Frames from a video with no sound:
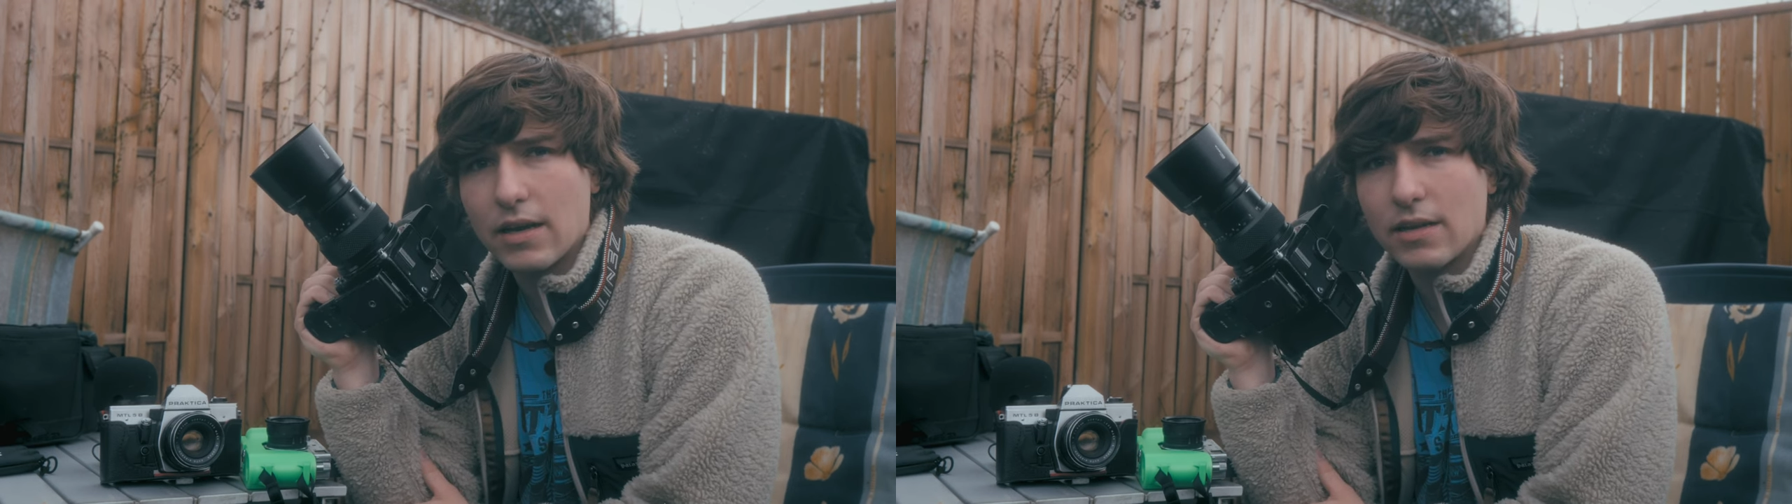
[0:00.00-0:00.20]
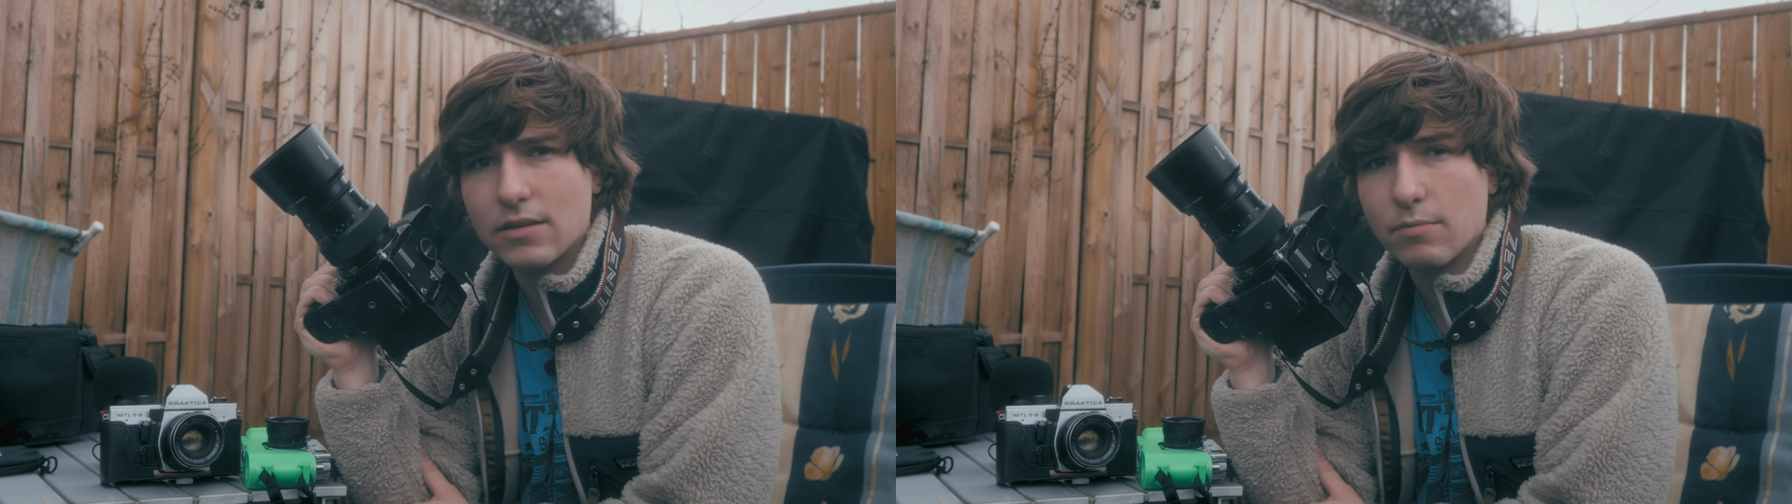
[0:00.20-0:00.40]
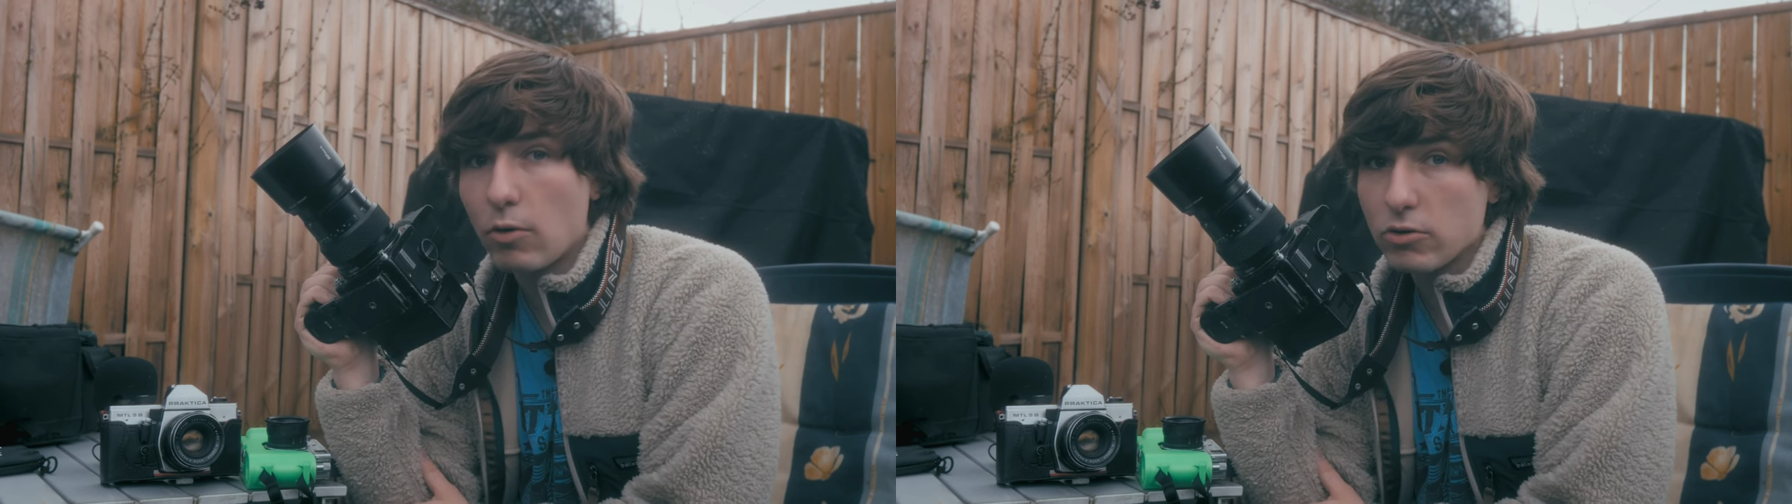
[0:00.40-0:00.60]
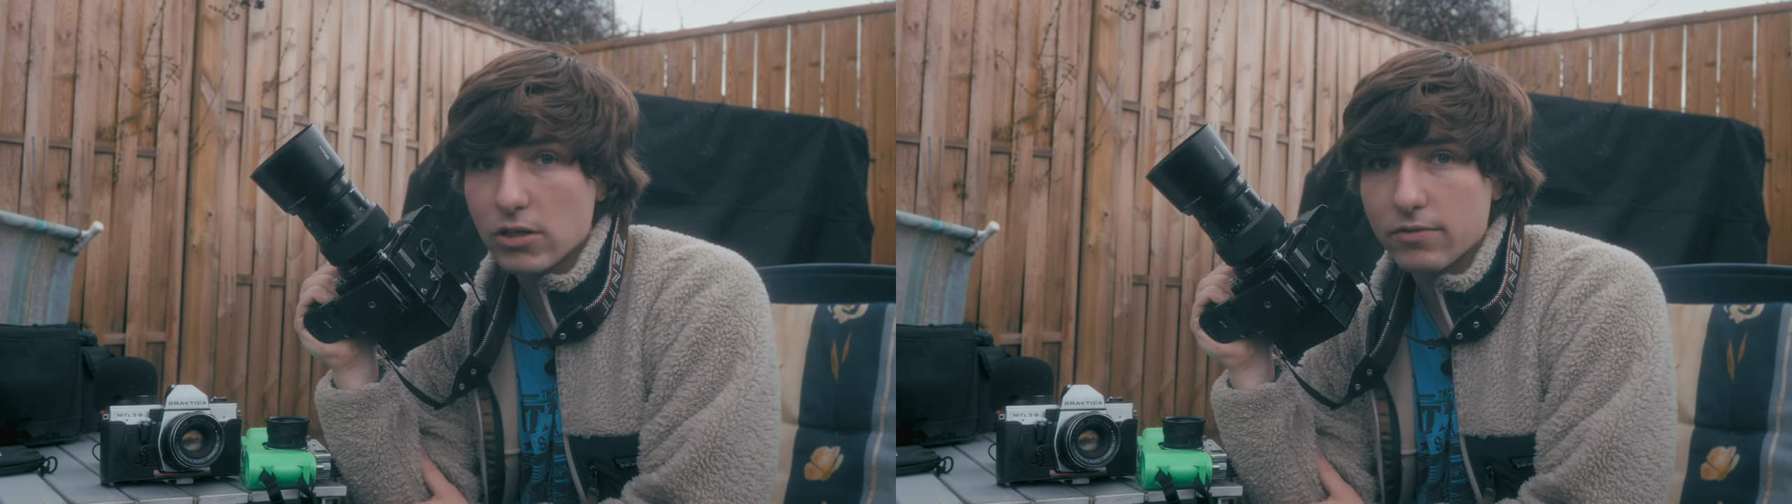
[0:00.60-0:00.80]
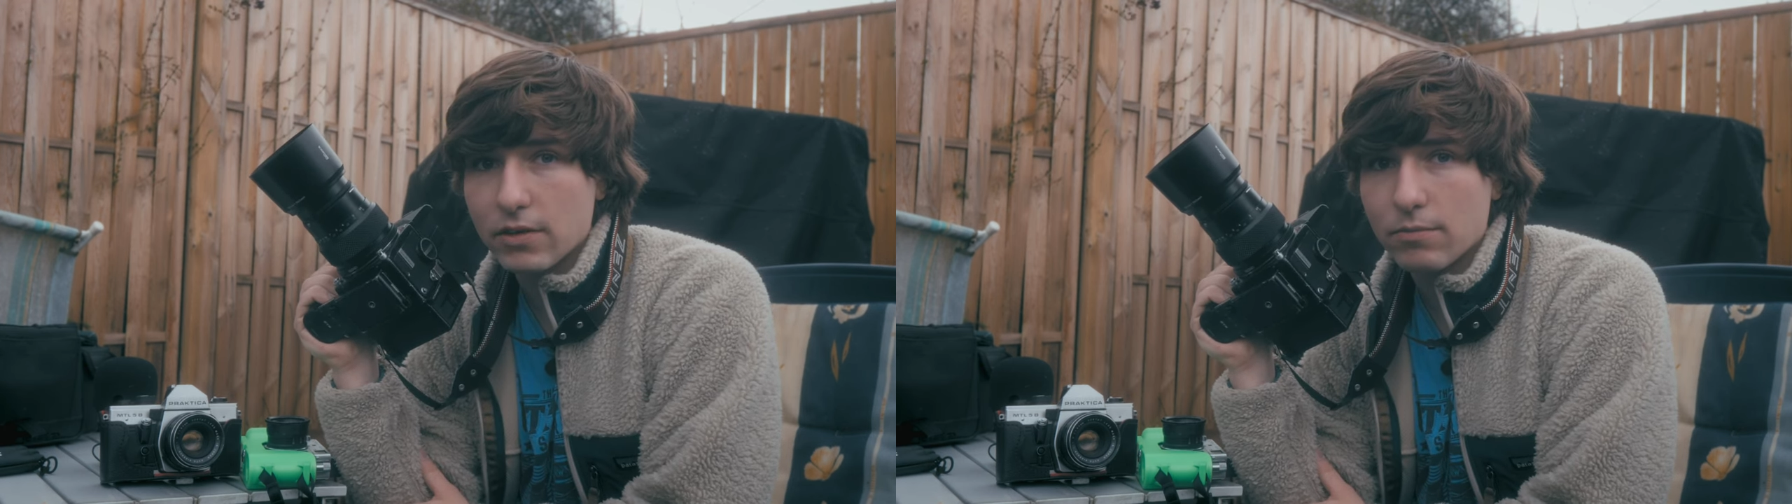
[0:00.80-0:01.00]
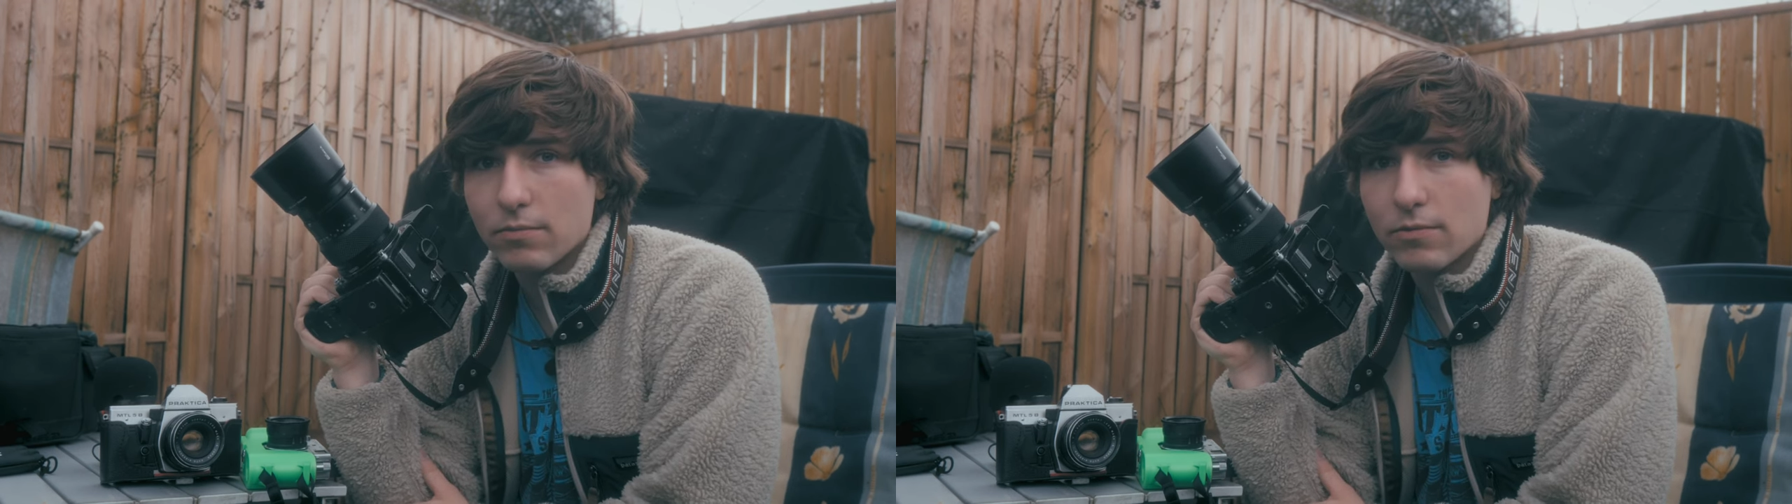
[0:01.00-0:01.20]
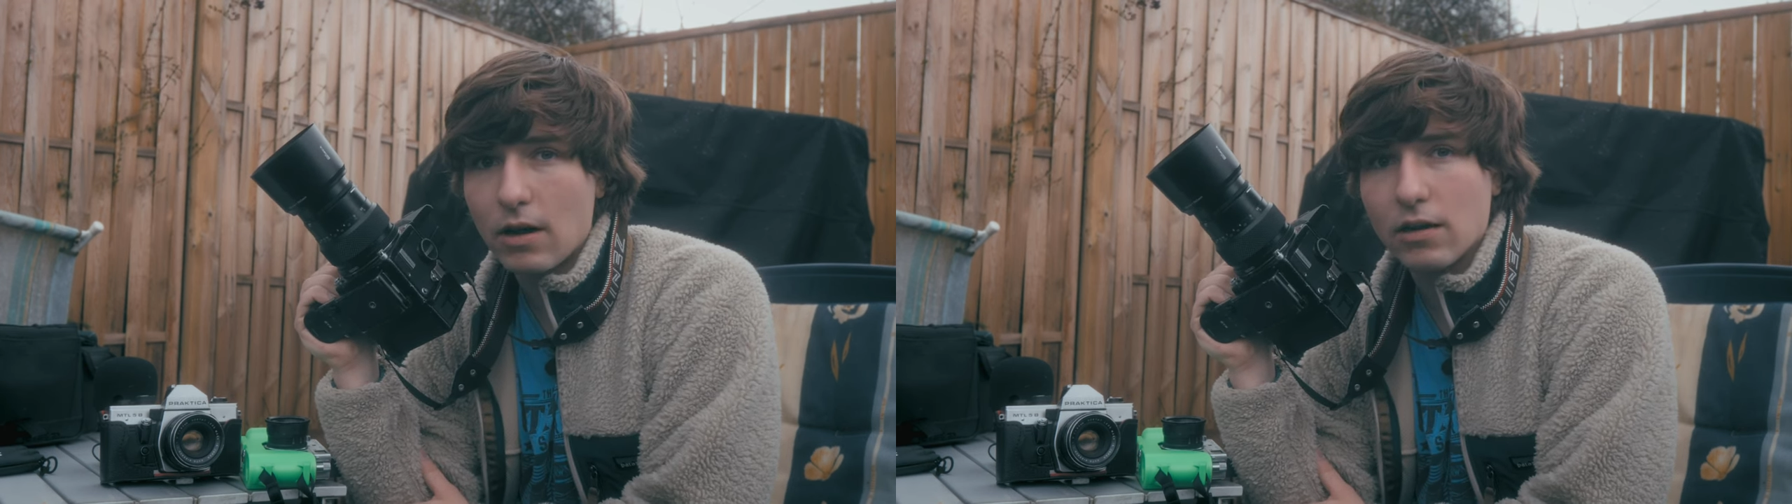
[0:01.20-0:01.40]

and most of them